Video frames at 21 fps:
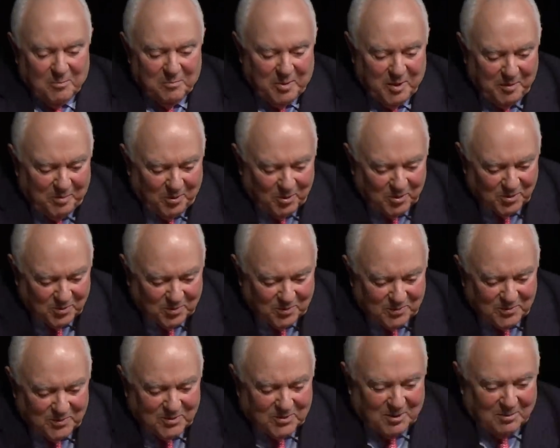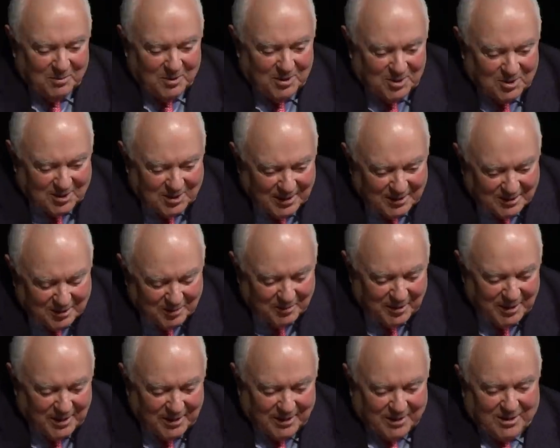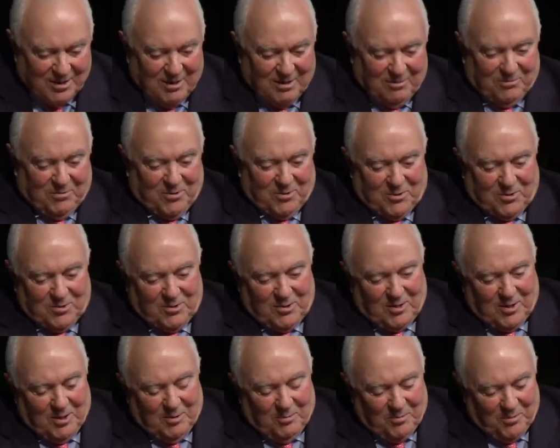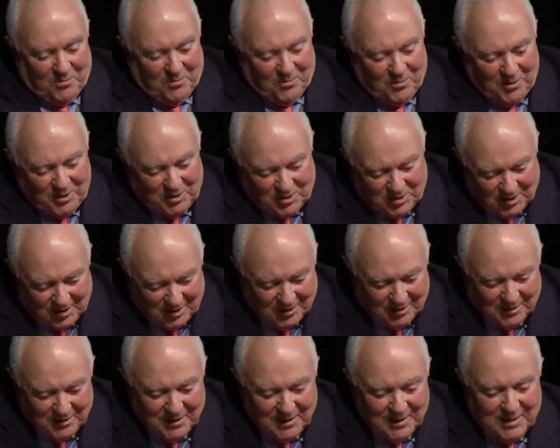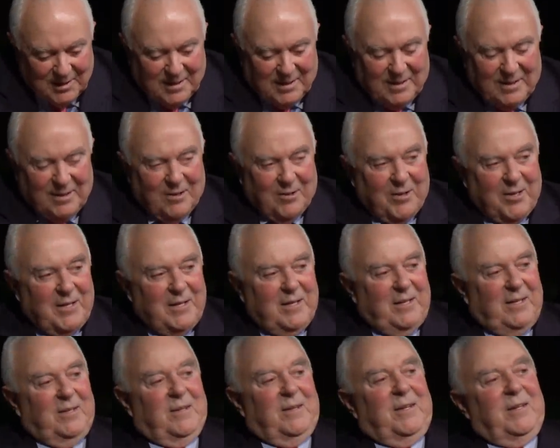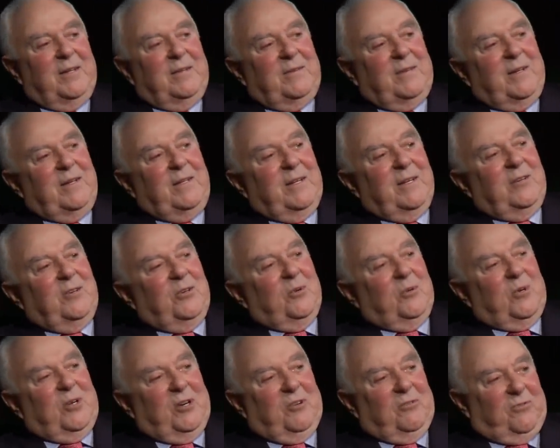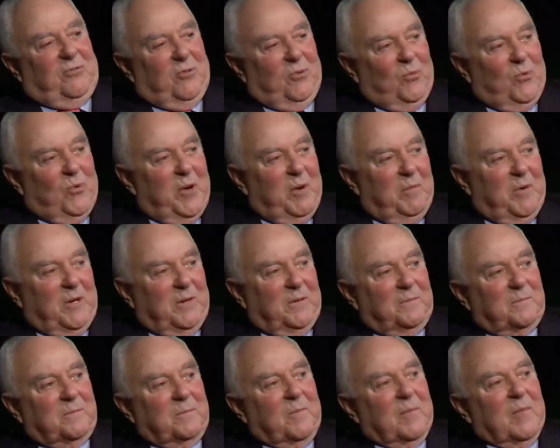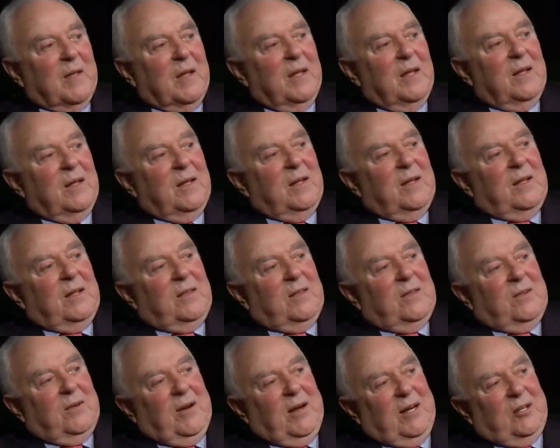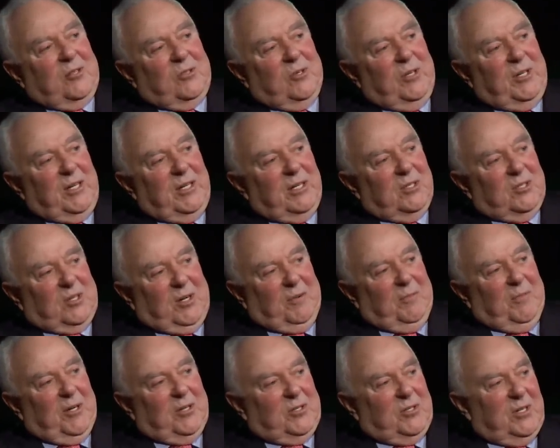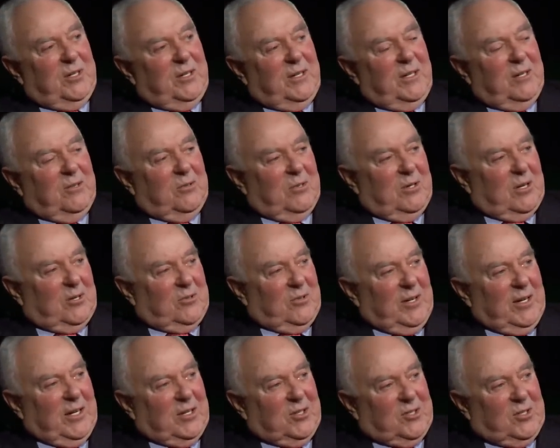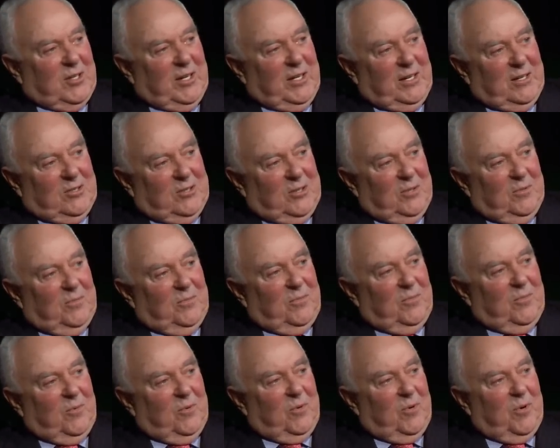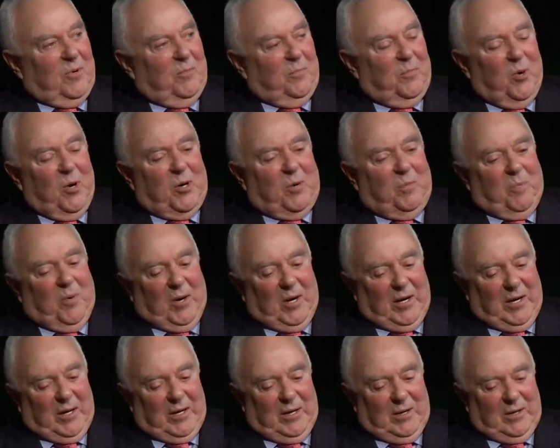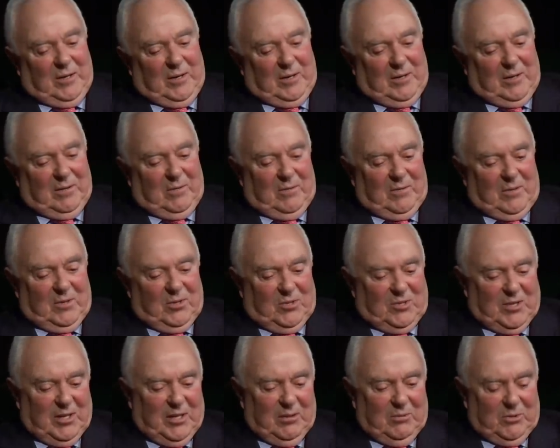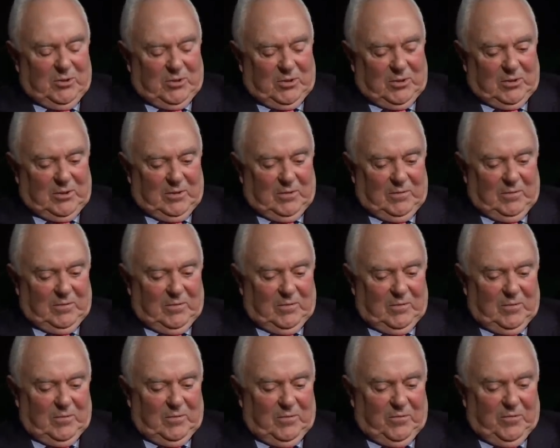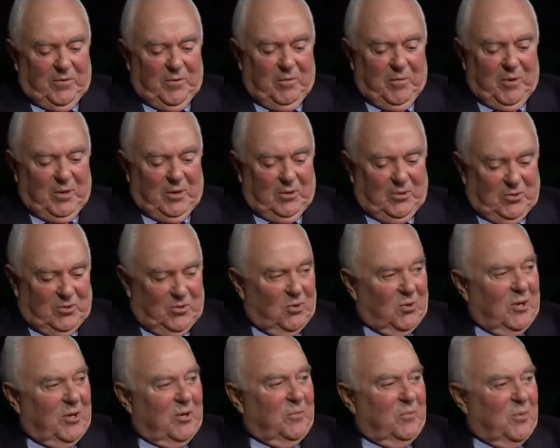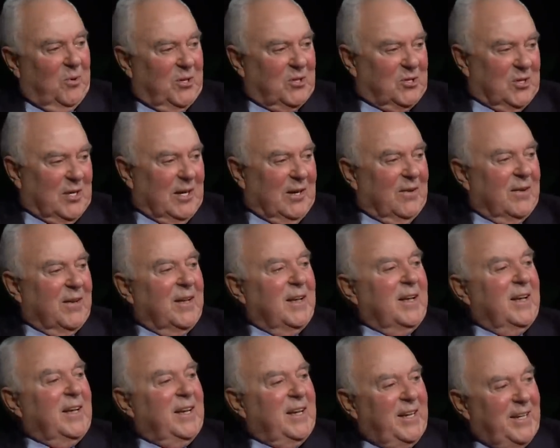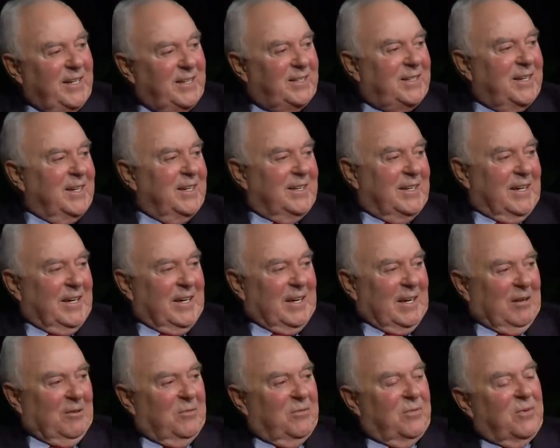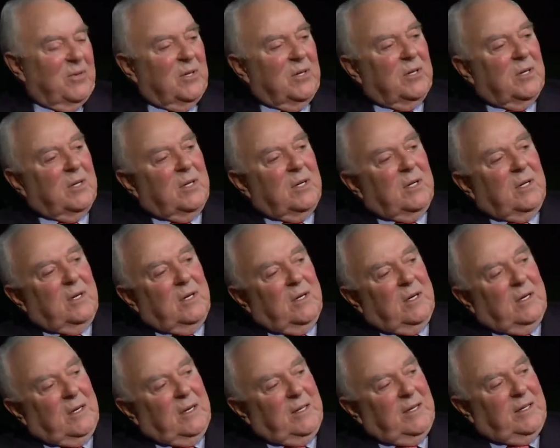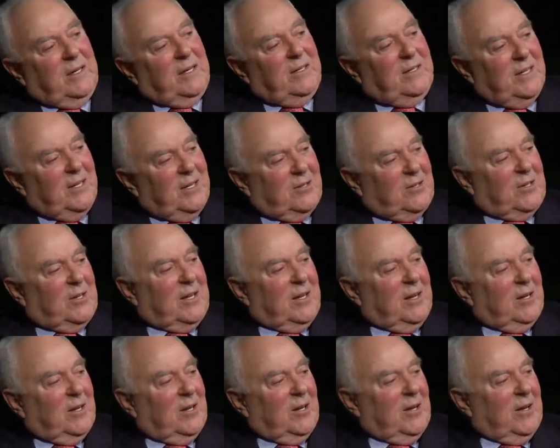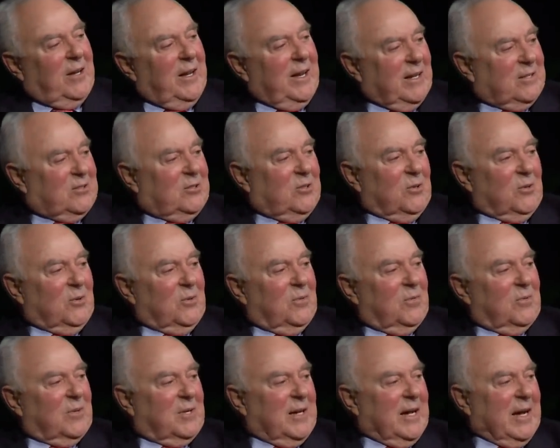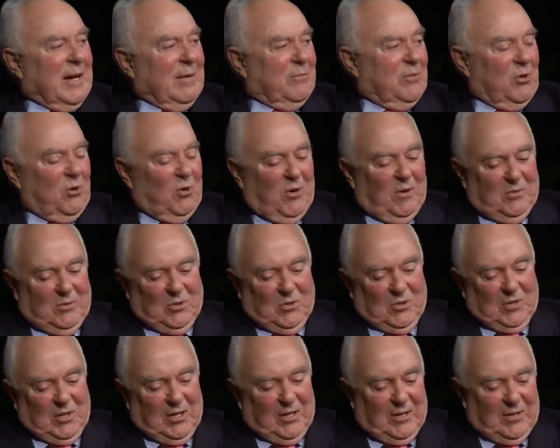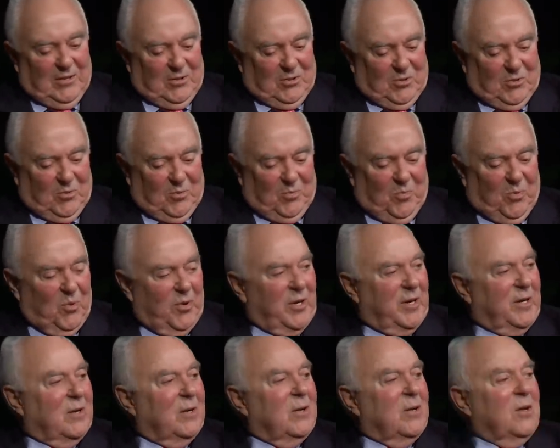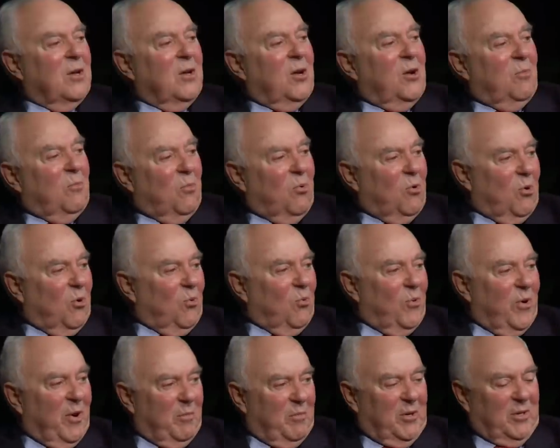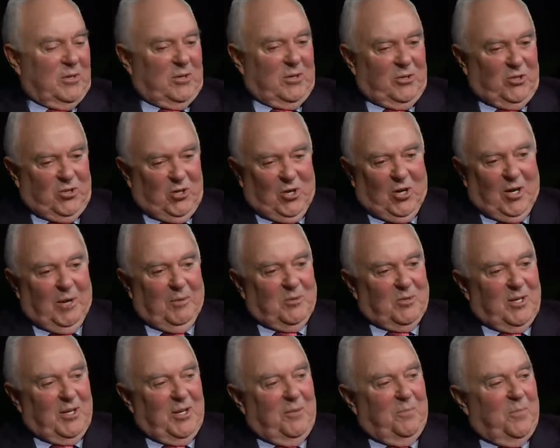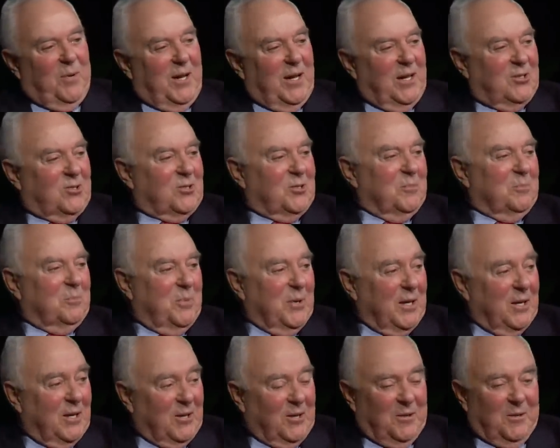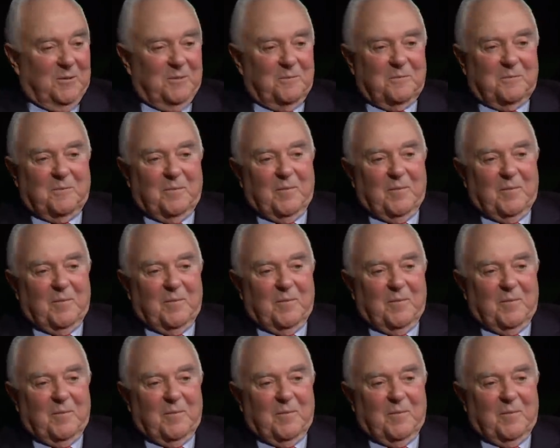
people somebody said to me at a conference a couple of weeks ago you know he, he, he didn't do enough for women there actually is i mentioned in the introductory essay there's a, a book by a, uh, distinguished uh, female historian points out he did have uh, he, he, did uh, hector cabinet officers and others to appoint more women to jobs and he passed a bill